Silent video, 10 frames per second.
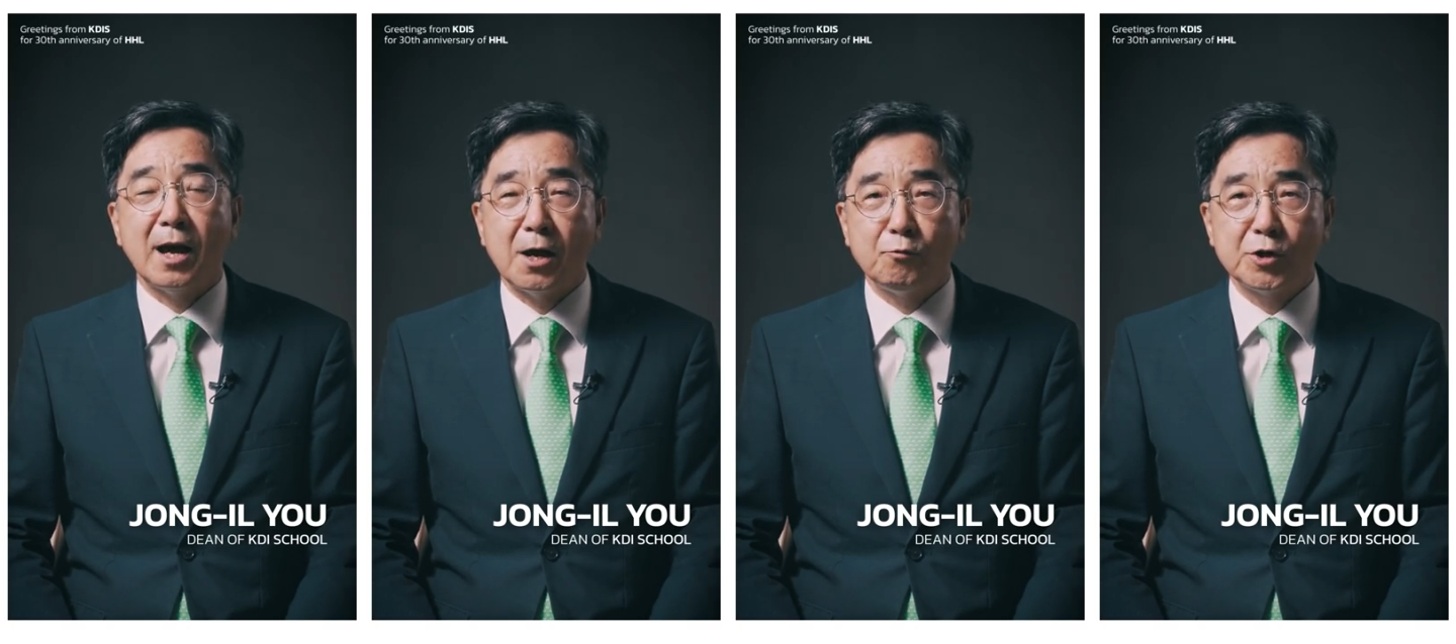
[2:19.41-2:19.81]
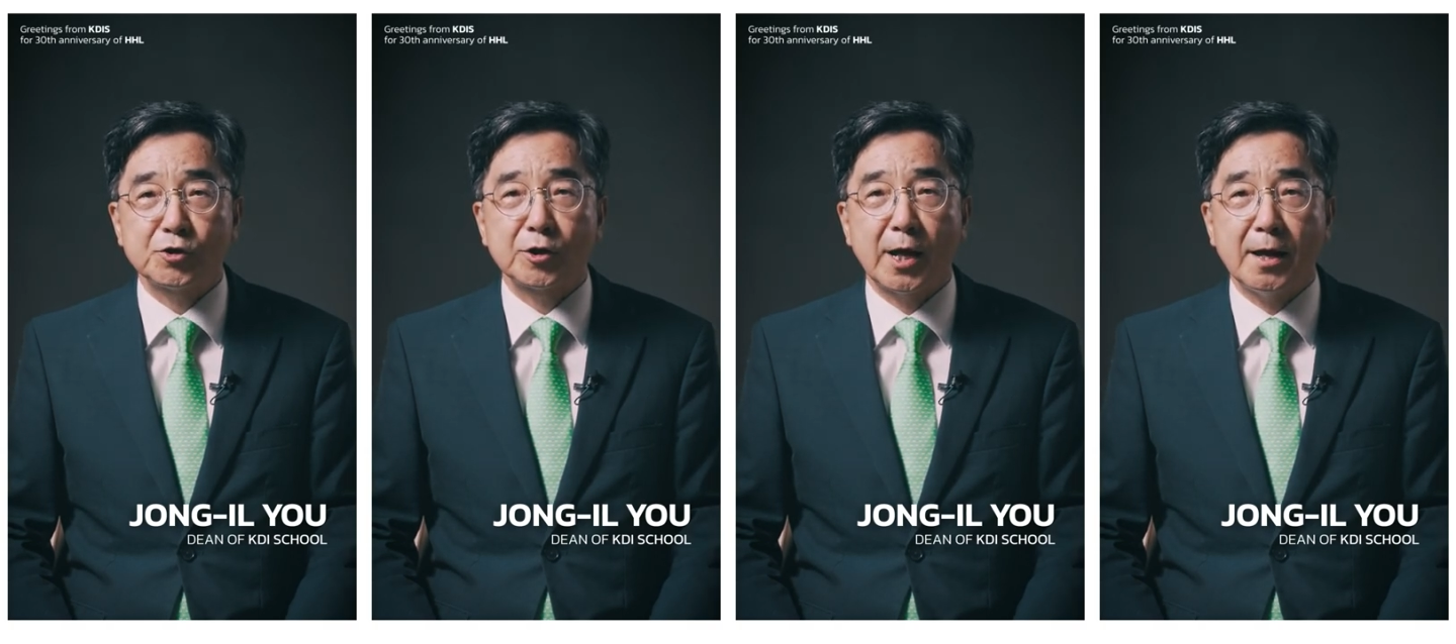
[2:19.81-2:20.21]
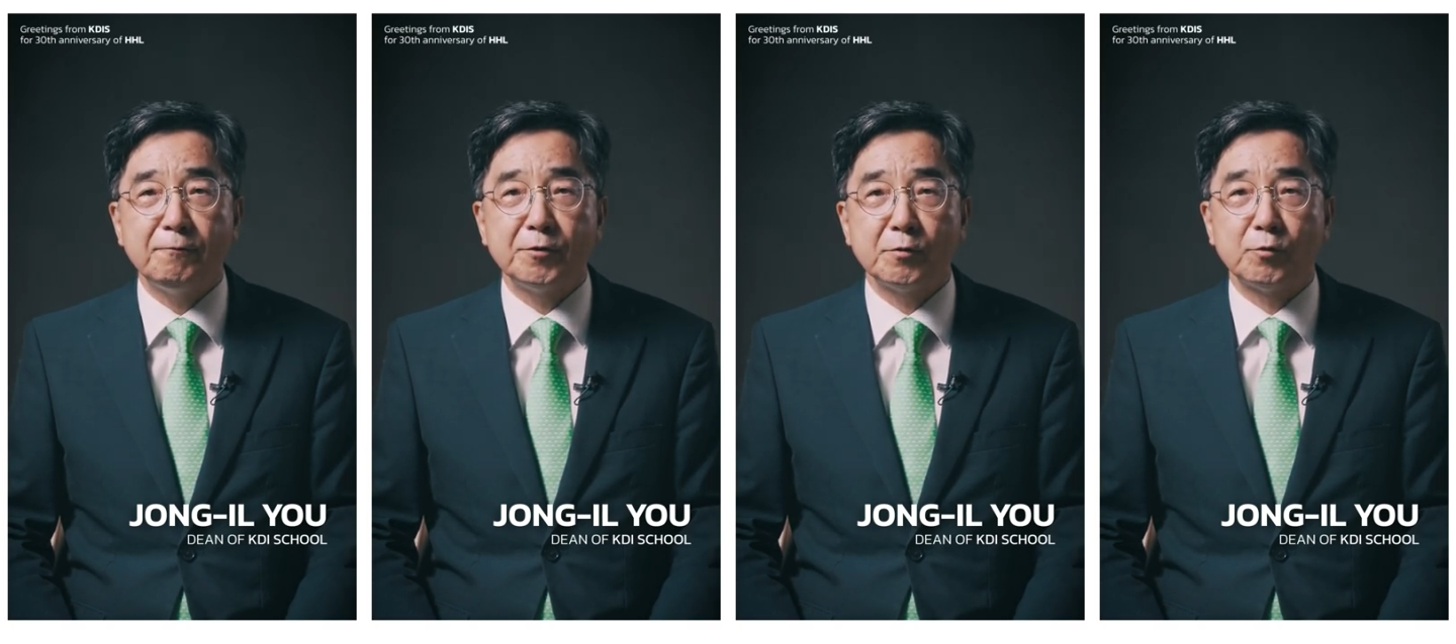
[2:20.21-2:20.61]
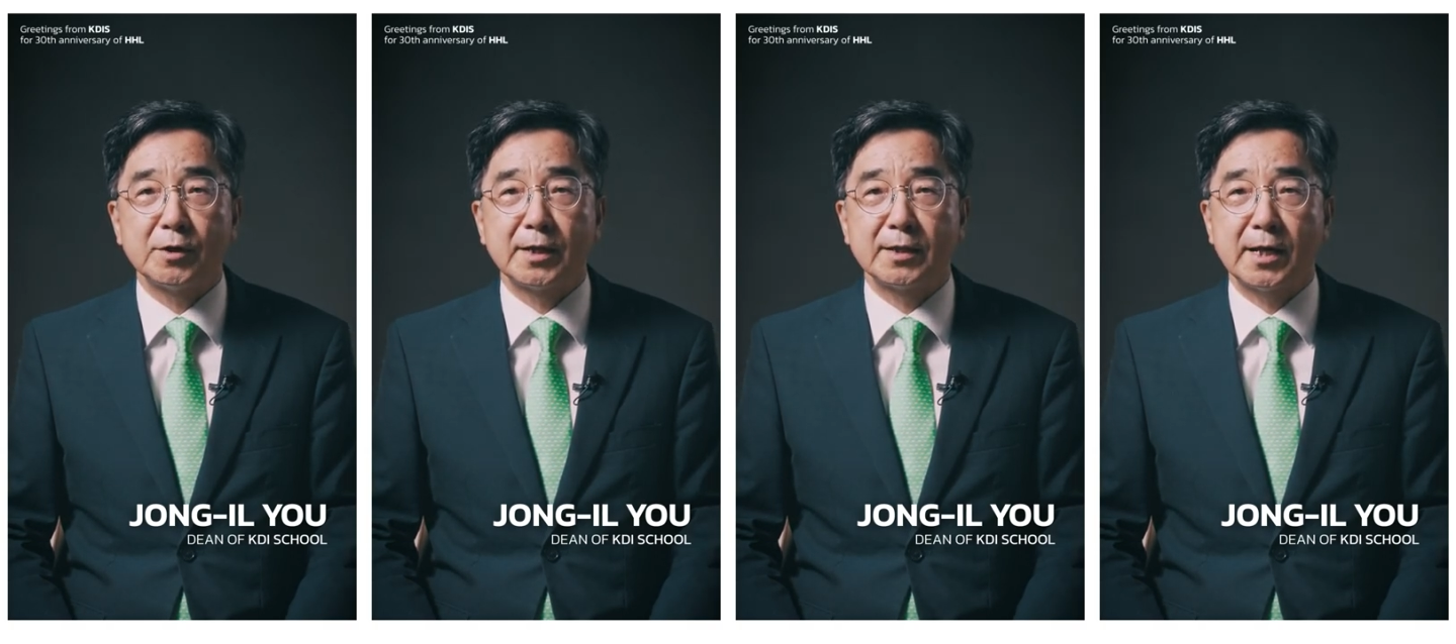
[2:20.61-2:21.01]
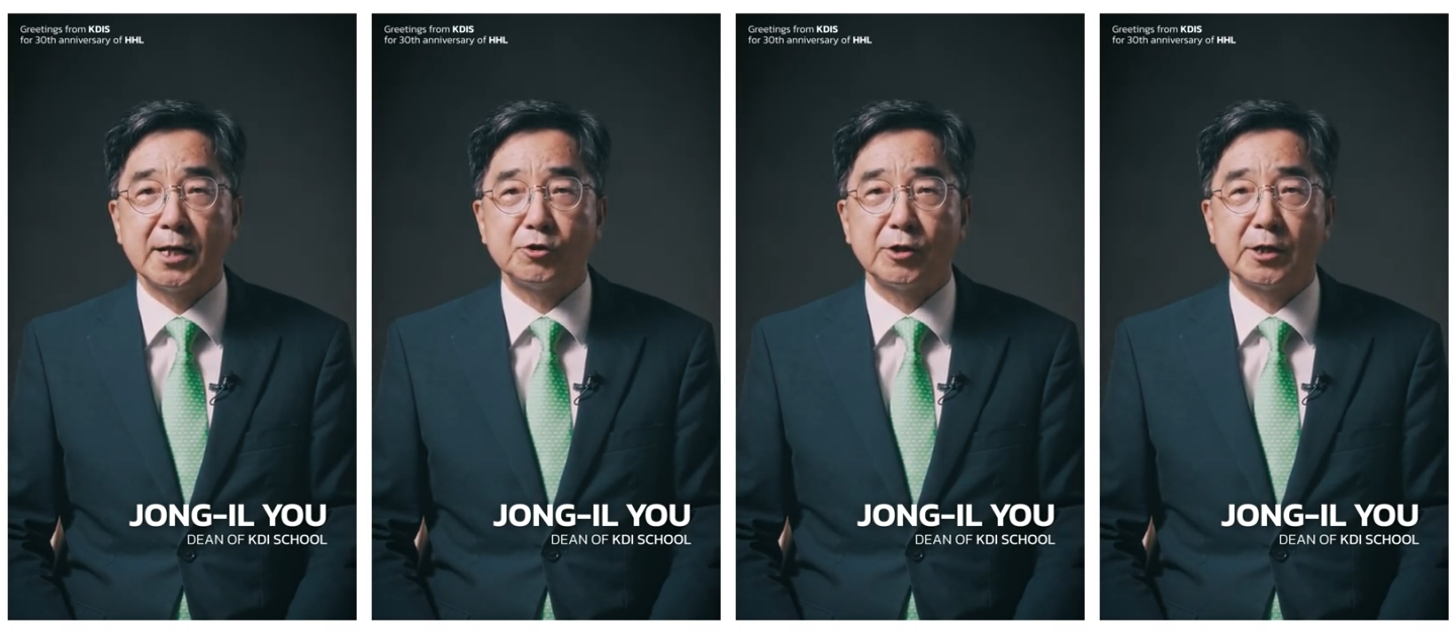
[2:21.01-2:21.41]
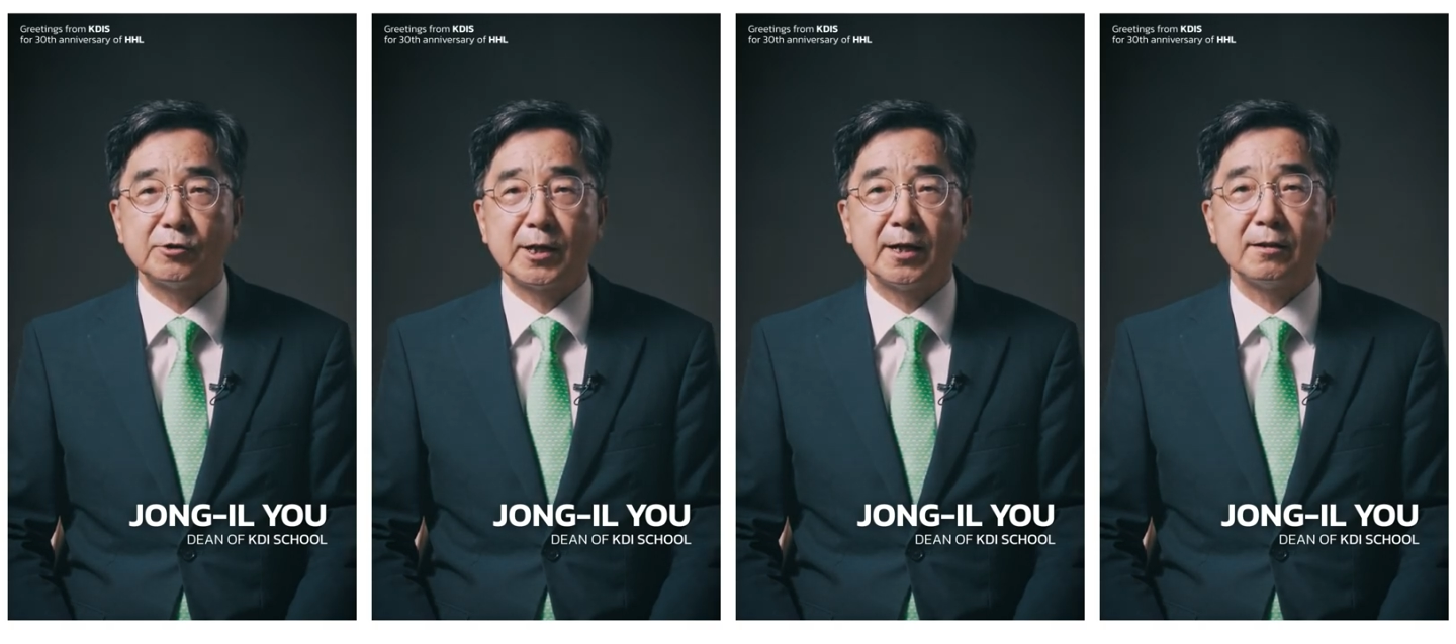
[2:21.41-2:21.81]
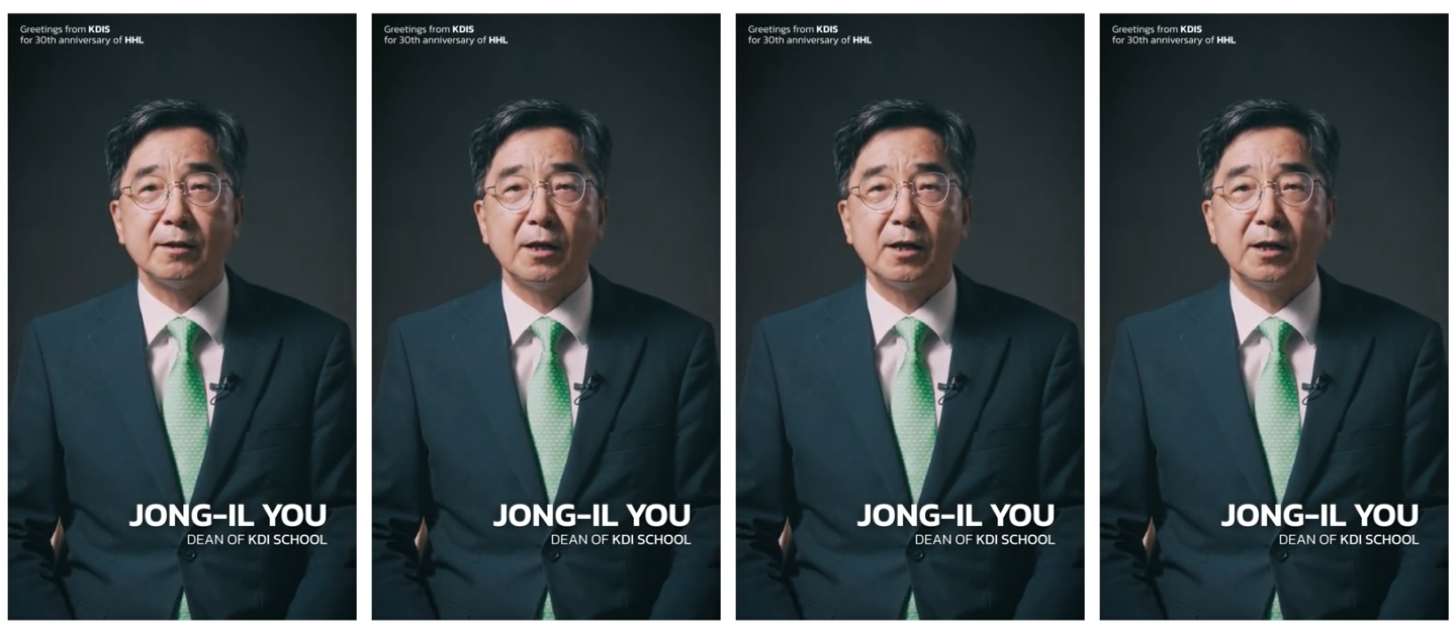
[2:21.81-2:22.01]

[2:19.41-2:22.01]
I wish everyone at HHL